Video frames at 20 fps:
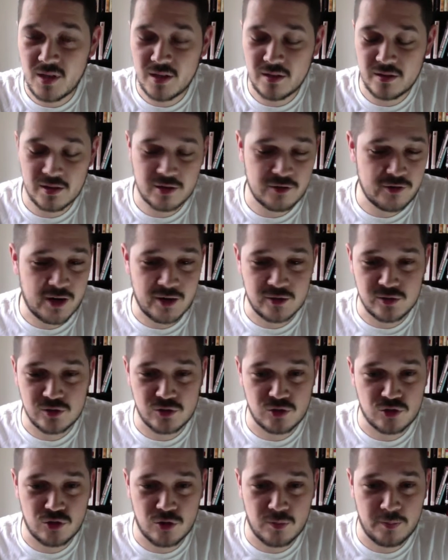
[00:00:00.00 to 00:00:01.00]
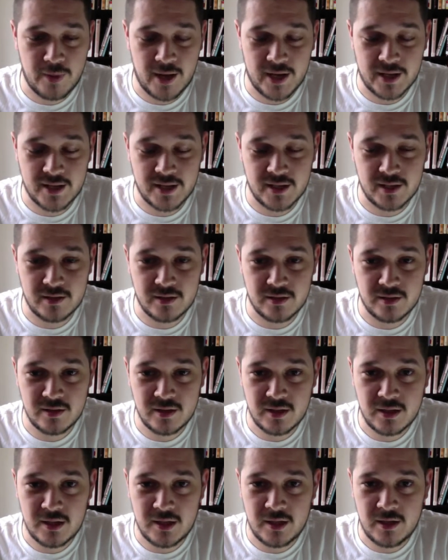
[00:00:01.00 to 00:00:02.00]
The Krausen's dropped back in.
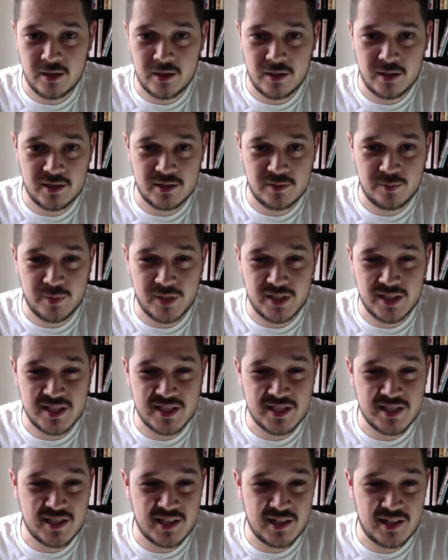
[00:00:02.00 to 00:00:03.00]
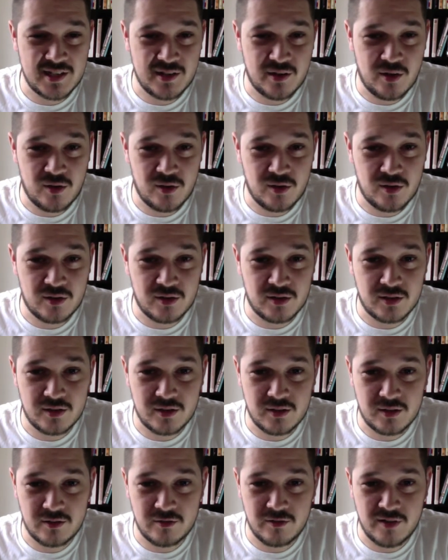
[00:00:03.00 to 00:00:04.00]
It's been sitting on
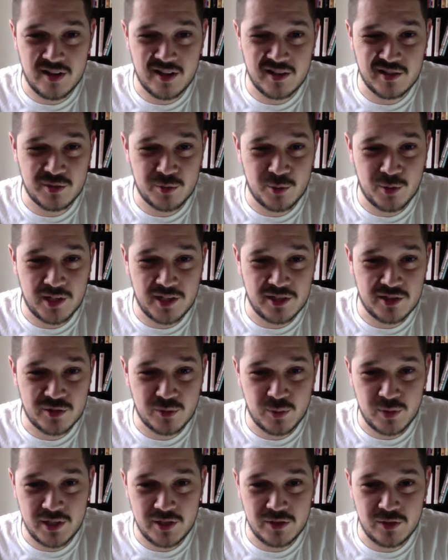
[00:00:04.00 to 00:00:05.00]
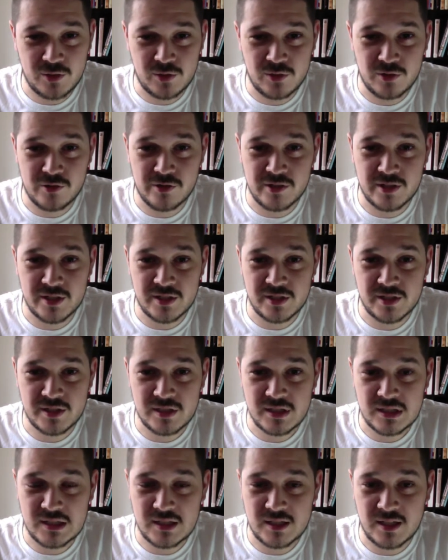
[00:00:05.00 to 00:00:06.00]
around 20 to 22
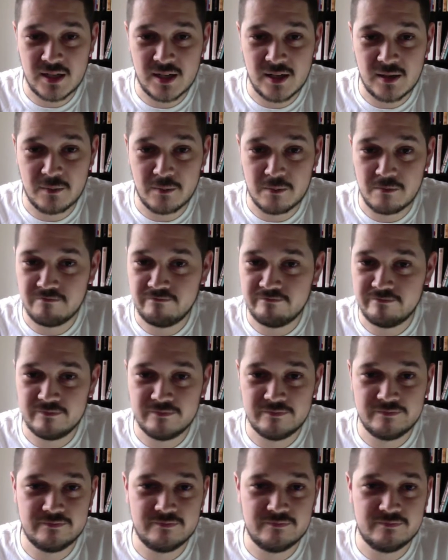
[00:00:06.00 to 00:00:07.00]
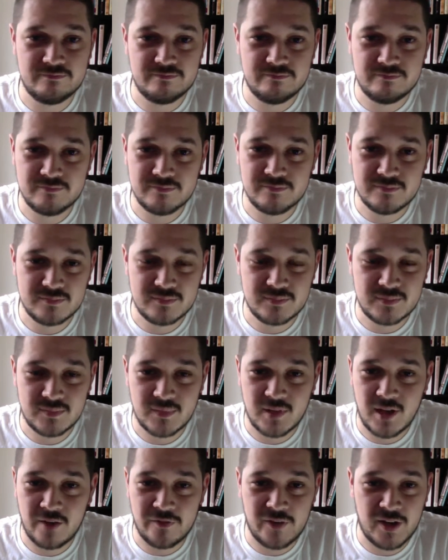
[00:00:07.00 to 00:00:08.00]
degrees. I
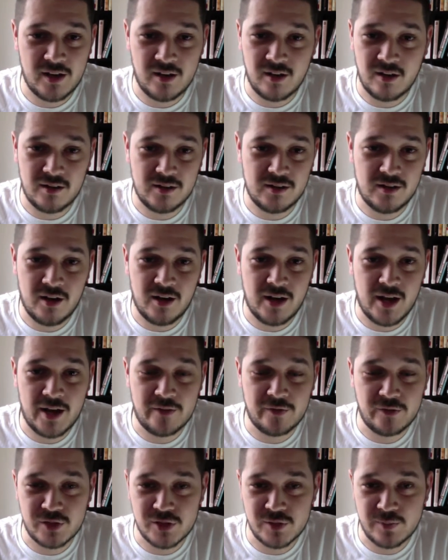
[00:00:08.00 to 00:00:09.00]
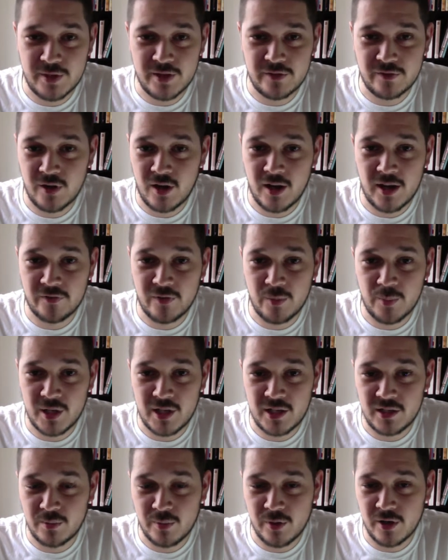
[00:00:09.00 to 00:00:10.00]
don't have a spare. I don't have the
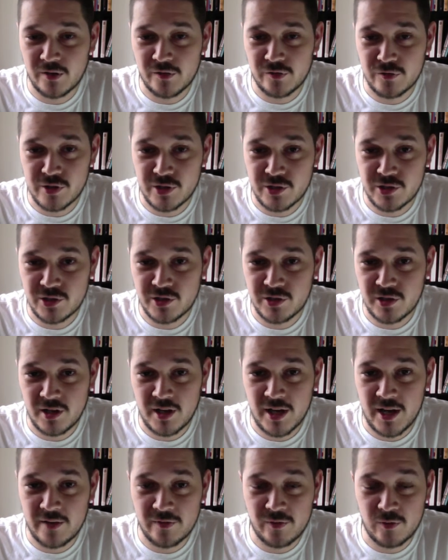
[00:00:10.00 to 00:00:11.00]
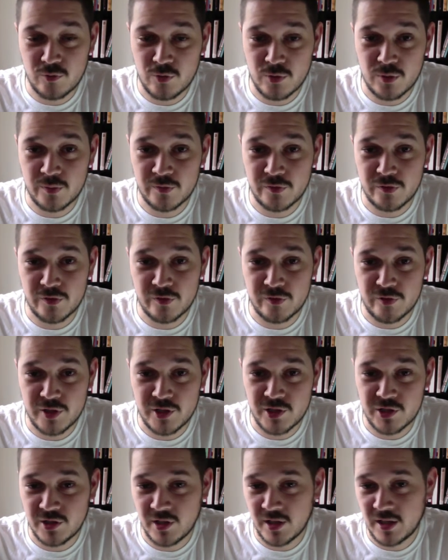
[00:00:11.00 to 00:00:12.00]
money to buy a fridge. I don't have the room for a
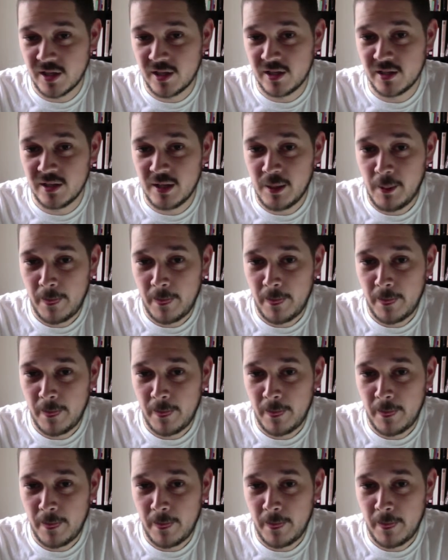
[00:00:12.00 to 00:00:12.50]
fridge, so I can't.